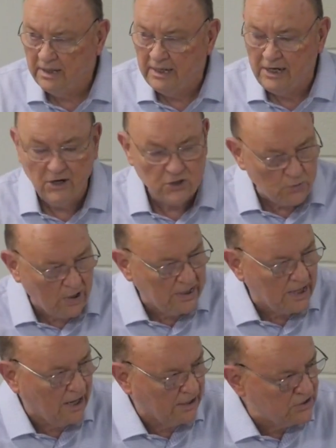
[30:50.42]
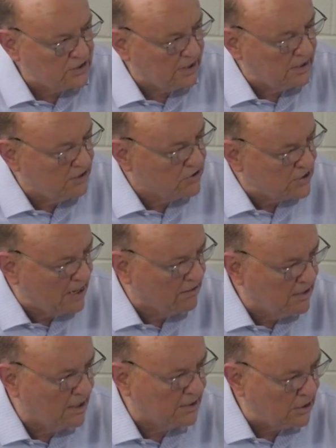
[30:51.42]
Here's what God has did. Here's how
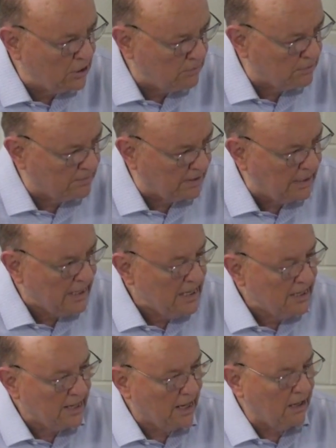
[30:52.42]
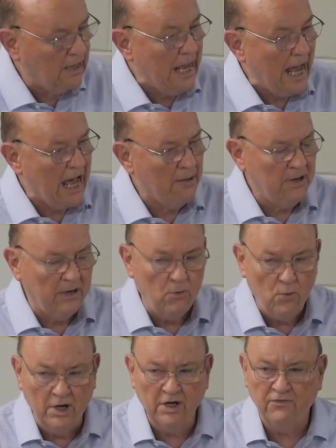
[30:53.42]
God humbled me. Now, I'm in a
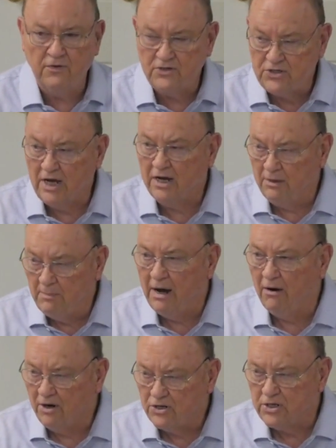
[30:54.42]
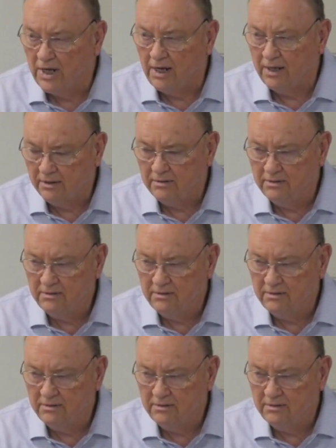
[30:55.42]
wonderful second marriage now.